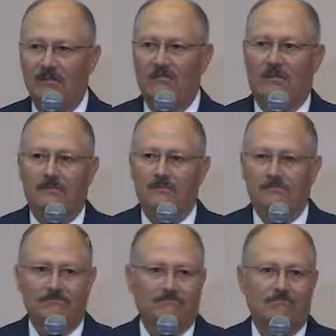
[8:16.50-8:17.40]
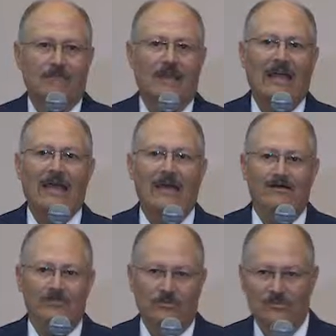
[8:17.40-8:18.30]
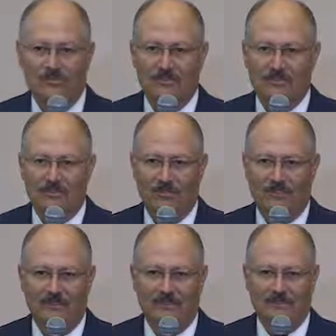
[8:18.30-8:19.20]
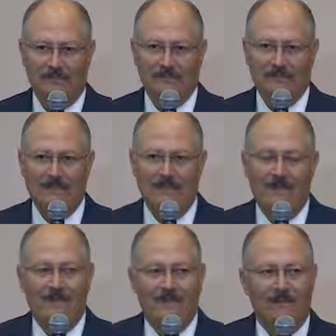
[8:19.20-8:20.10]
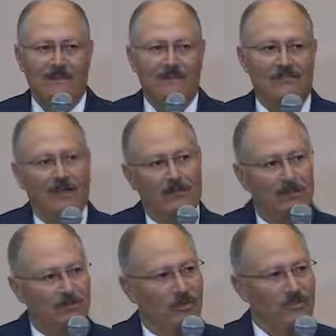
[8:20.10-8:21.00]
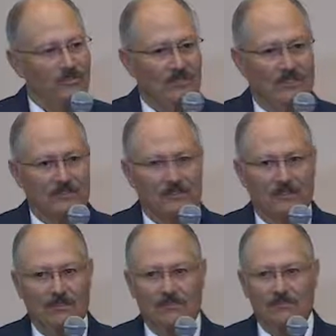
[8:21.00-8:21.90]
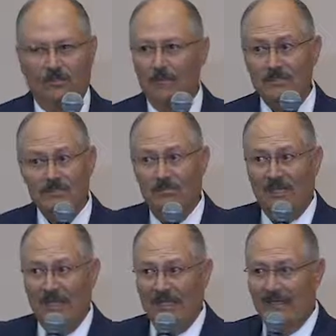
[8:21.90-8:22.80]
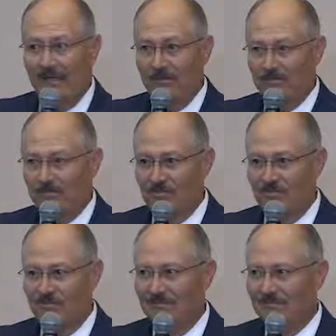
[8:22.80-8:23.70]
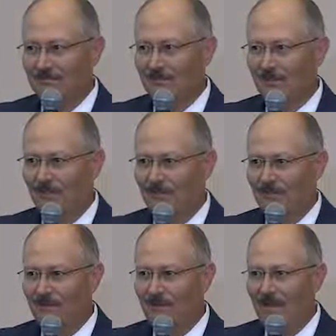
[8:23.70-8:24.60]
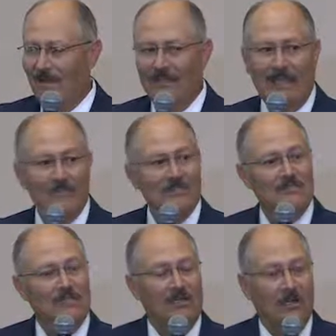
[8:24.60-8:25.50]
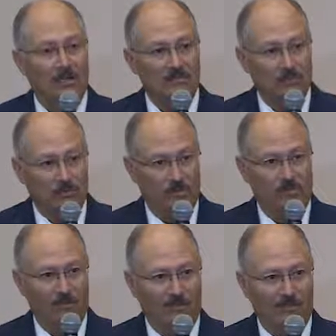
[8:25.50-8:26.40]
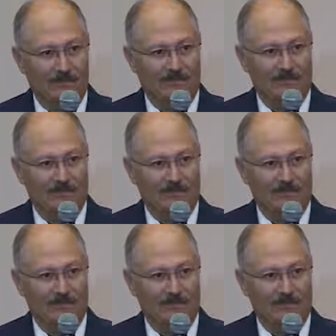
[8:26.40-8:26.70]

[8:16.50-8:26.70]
from a couch, was the story, right? The follow-up question was, so that must have been a high couch, right? And that must have been a hardwood floor